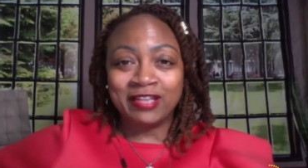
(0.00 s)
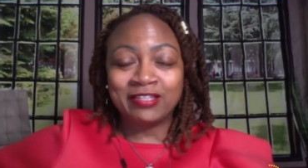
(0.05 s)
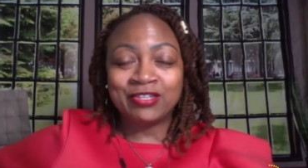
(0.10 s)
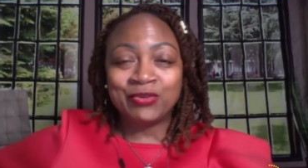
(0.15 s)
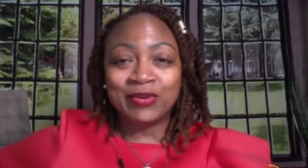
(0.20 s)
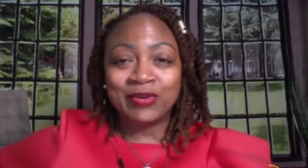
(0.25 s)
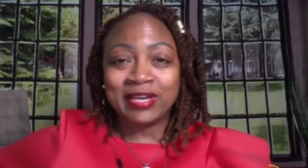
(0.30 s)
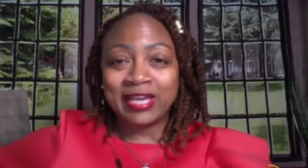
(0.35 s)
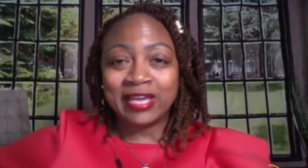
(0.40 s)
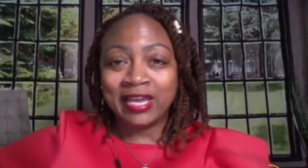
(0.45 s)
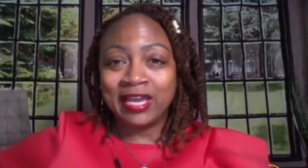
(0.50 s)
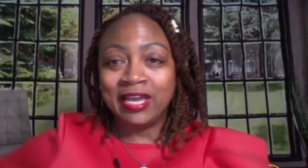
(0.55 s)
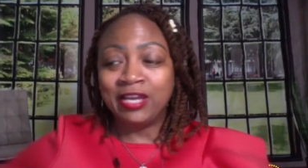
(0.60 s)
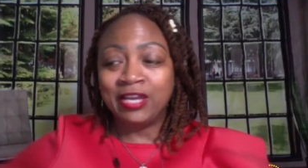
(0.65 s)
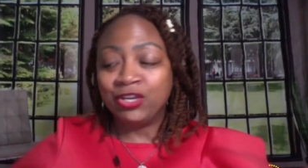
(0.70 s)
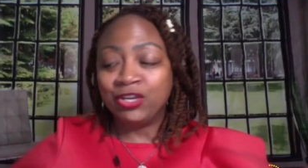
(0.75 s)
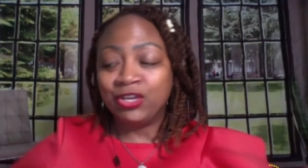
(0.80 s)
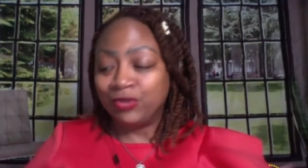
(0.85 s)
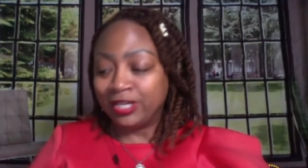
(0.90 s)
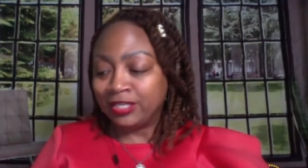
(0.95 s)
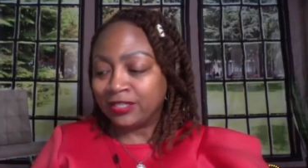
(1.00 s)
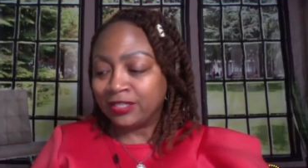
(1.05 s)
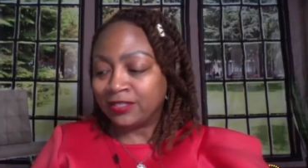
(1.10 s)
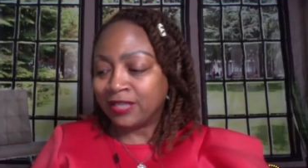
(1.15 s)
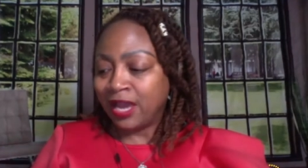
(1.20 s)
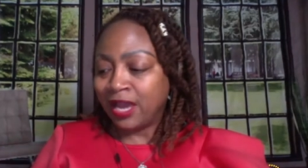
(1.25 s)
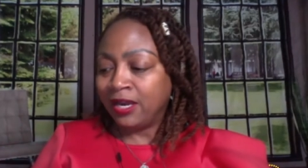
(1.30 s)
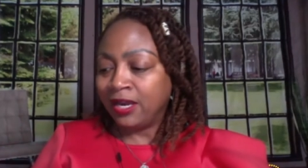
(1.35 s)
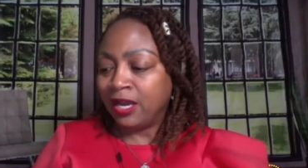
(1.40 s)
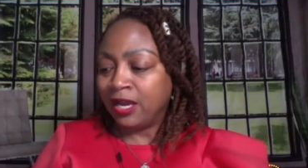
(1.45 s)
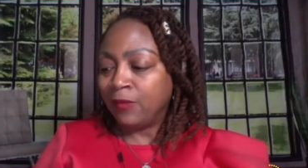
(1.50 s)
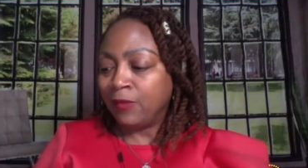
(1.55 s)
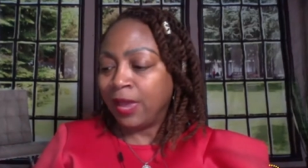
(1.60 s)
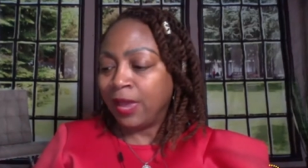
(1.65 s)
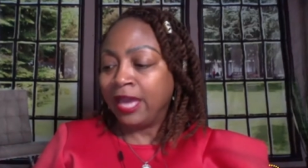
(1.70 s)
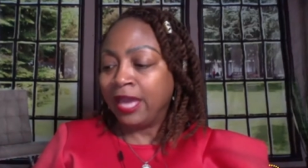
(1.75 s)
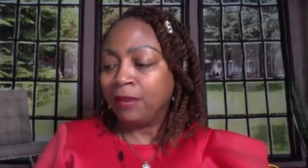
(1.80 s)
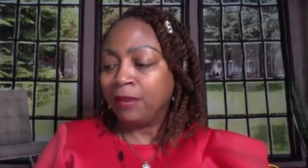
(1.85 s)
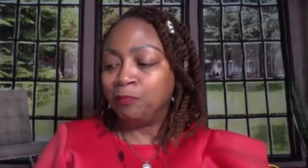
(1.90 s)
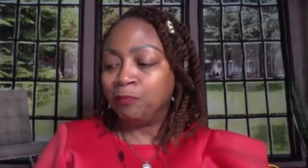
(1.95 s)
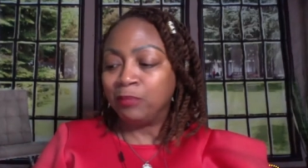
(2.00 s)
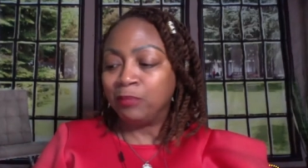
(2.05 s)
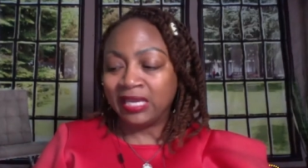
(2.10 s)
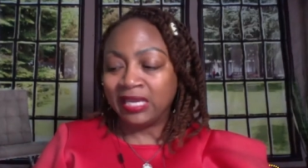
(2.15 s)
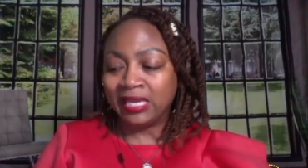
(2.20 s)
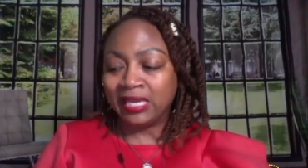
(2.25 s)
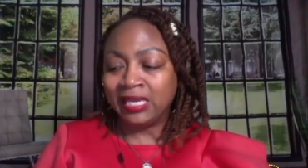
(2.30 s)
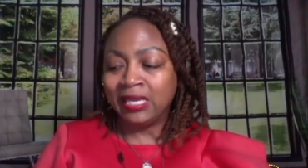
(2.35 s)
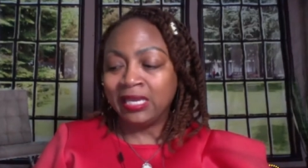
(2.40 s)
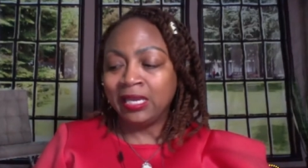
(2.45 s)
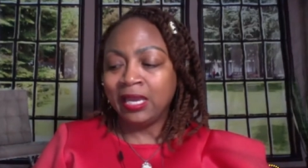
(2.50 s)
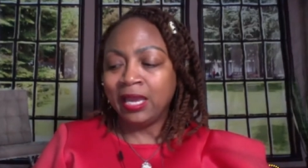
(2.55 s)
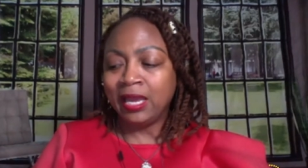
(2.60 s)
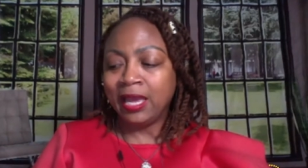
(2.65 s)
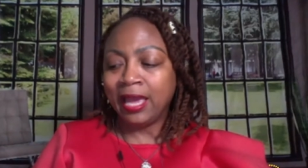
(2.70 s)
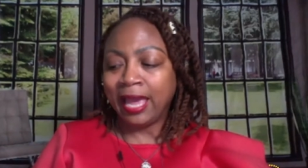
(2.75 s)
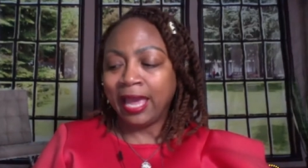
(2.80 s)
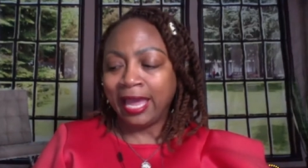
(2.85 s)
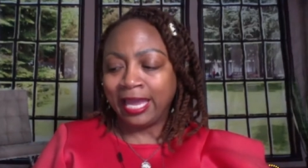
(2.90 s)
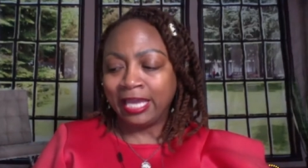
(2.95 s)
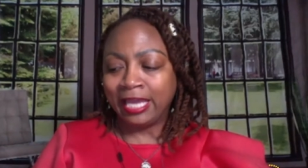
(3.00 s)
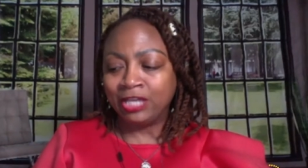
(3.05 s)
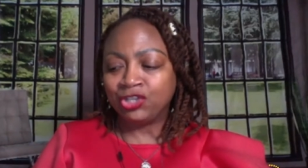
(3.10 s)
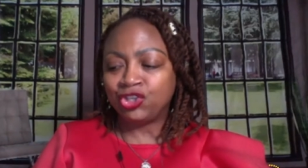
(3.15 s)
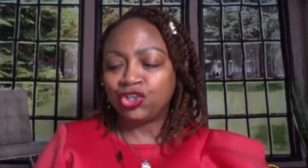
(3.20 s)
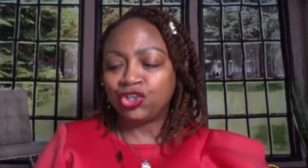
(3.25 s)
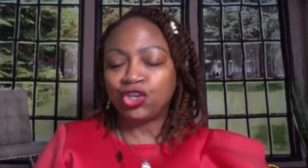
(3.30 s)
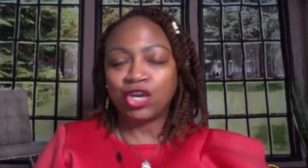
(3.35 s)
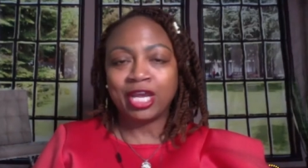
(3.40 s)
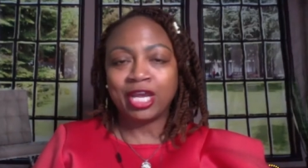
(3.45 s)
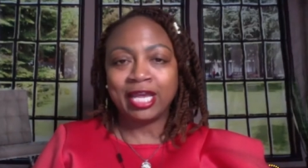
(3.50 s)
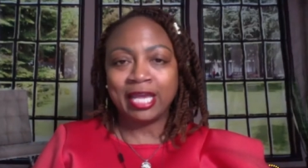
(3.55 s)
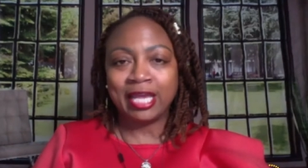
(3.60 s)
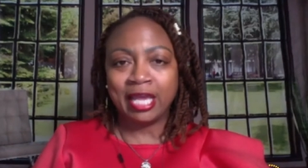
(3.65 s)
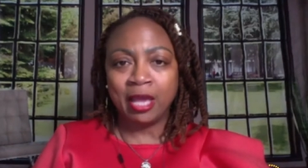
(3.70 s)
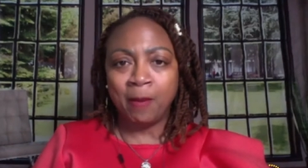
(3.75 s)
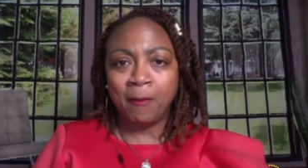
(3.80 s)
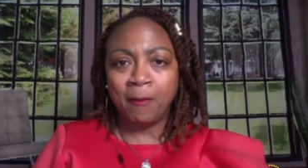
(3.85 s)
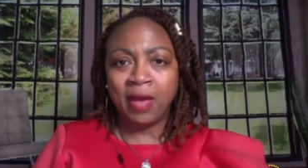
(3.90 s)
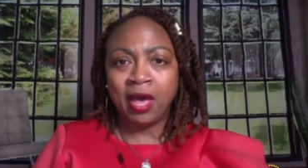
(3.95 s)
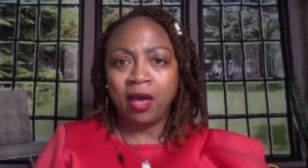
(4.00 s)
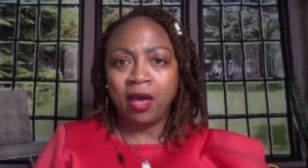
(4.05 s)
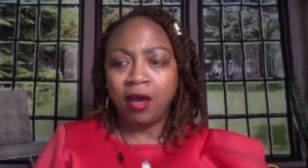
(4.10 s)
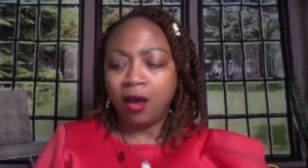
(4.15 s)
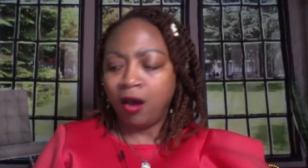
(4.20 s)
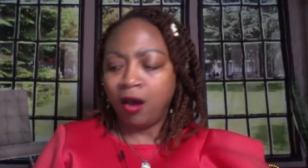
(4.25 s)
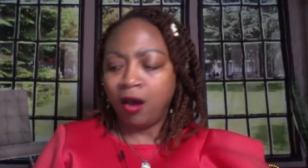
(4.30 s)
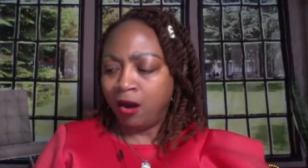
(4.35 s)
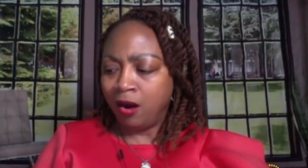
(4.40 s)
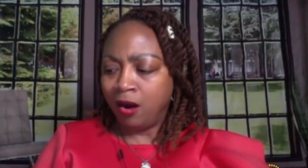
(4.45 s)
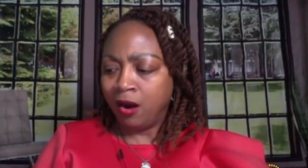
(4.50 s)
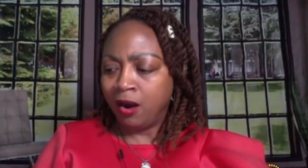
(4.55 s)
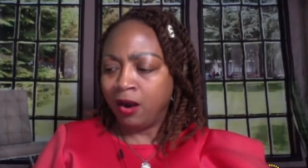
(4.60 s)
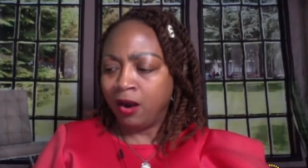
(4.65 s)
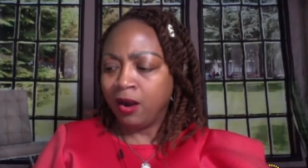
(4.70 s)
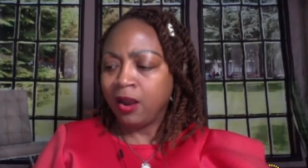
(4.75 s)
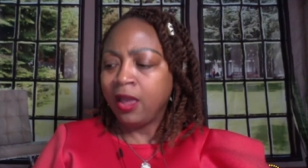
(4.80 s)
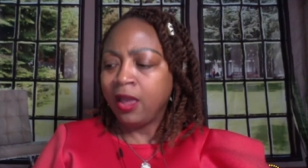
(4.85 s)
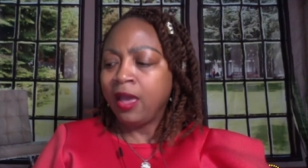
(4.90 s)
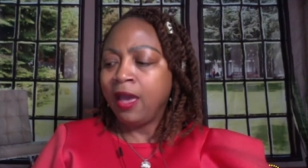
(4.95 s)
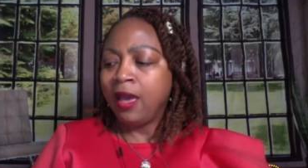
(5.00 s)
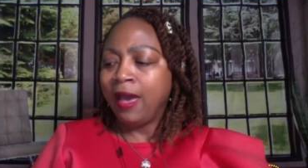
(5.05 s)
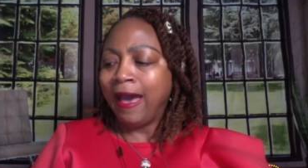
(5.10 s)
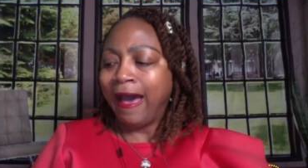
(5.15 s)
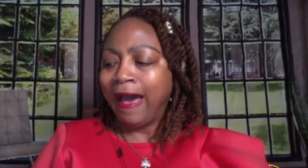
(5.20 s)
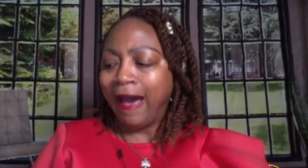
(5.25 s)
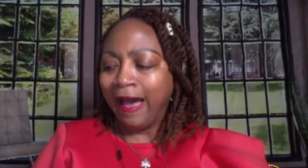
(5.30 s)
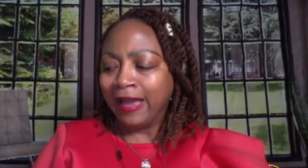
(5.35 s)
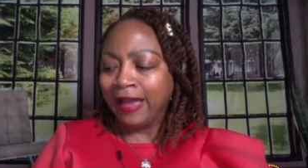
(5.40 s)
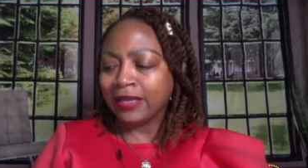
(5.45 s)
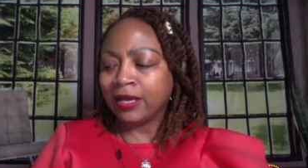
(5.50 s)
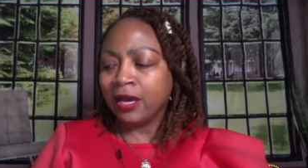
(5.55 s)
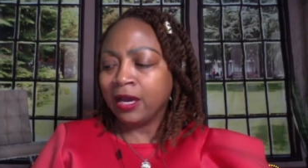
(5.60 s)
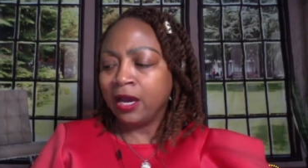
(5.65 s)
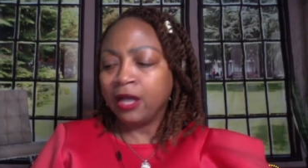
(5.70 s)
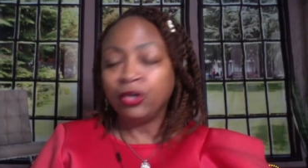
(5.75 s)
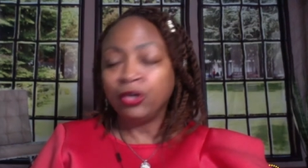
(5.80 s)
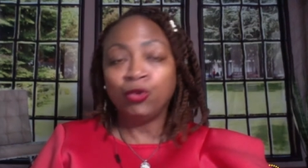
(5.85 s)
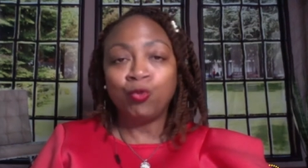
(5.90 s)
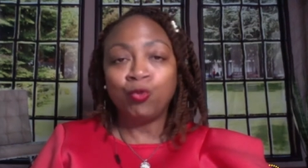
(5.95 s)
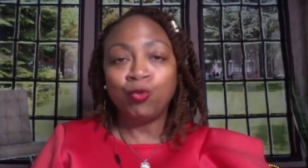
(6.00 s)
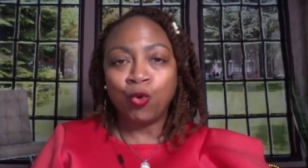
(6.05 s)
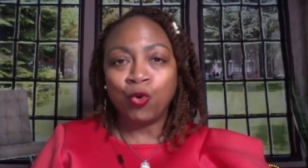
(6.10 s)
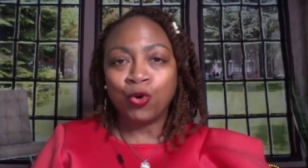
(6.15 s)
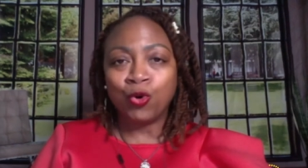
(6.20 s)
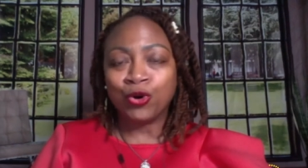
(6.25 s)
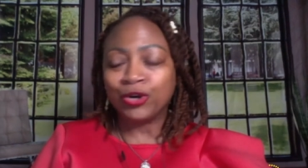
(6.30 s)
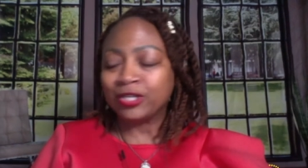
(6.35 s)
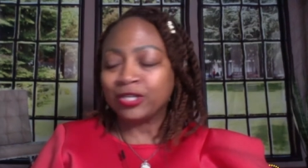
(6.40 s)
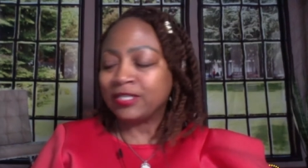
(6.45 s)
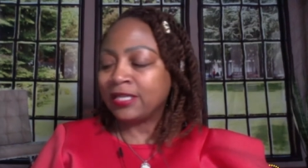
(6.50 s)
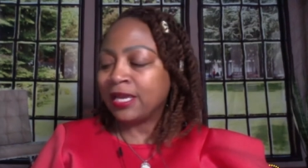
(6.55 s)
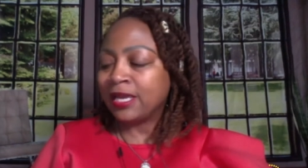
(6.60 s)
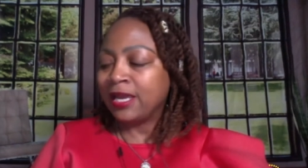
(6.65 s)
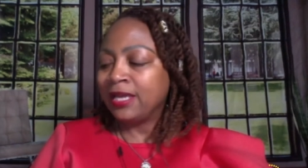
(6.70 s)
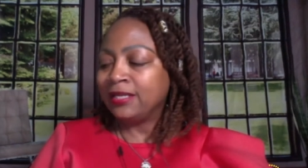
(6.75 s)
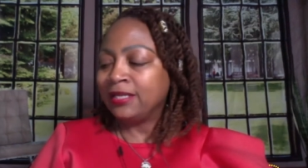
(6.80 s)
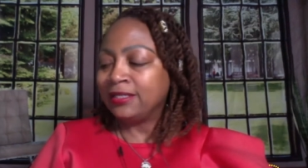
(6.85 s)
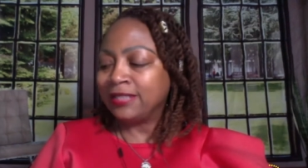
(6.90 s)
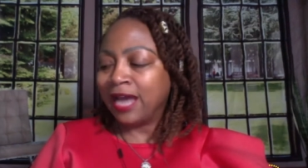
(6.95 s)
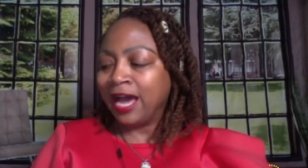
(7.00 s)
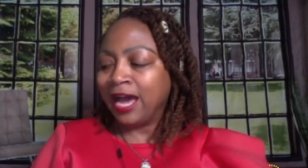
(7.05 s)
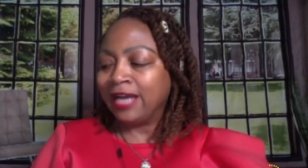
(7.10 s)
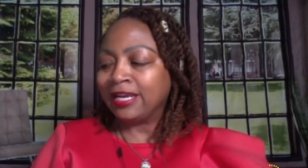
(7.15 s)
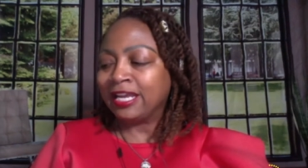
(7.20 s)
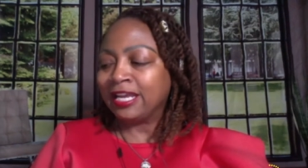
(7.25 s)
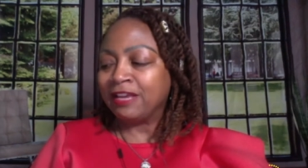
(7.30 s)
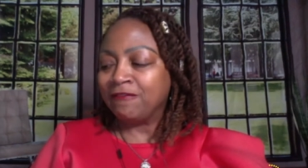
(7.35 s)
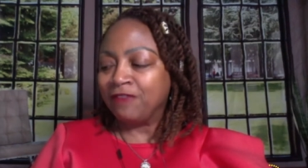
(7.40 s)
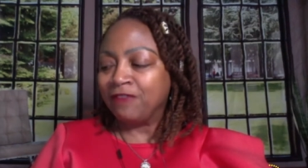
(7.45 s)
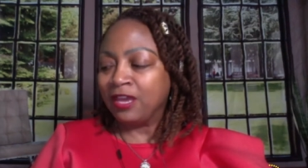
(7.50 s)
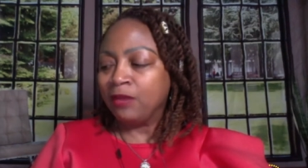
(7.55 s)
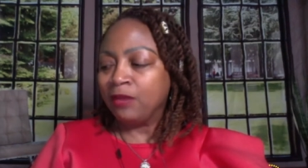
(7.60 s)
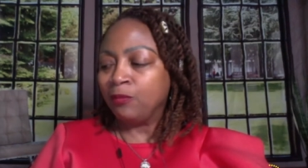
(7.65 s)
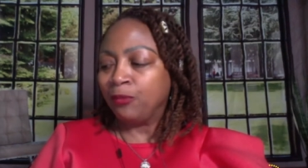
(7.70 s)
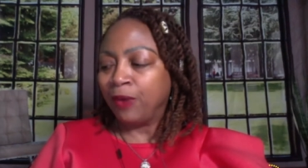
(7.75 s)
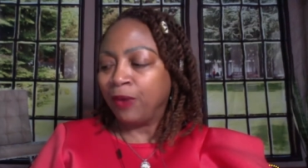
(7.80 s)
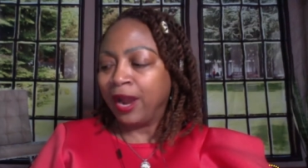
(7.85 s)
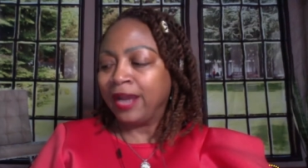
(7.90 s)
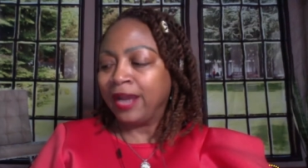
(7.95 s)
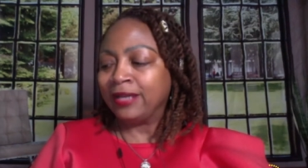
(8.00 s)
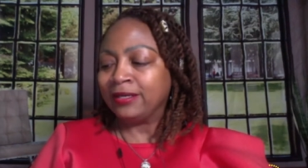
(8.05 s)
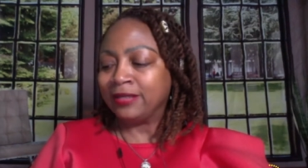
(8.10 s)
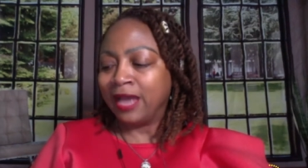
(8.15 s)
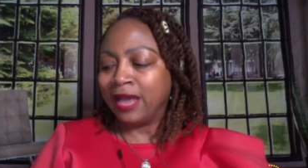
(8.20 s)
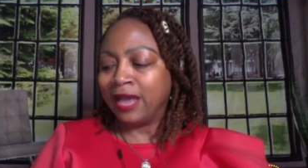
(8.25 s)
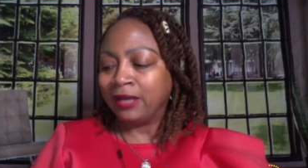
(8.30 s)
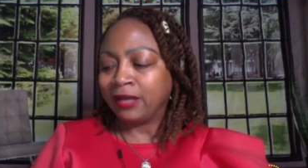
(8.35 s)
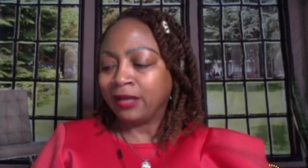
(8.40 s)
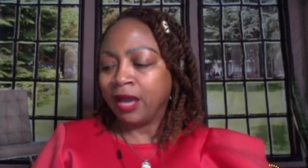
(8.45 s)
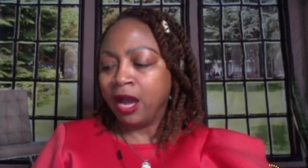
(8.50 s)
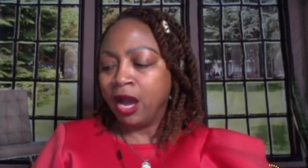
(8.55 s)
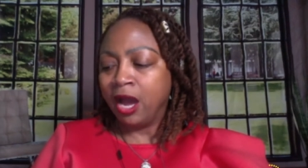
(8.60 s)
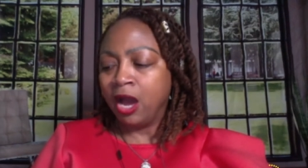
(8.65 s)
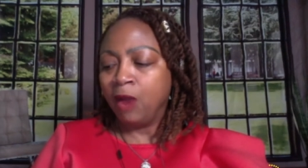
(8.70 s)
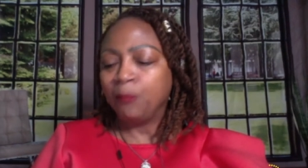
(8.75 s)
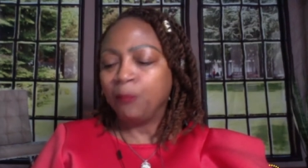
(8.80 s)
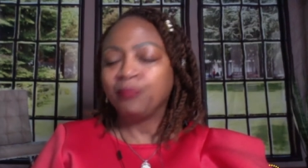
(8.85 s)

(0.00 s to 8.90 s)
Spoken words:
So again, you need to sign up at BHMR.iconawards.eventbrite.com.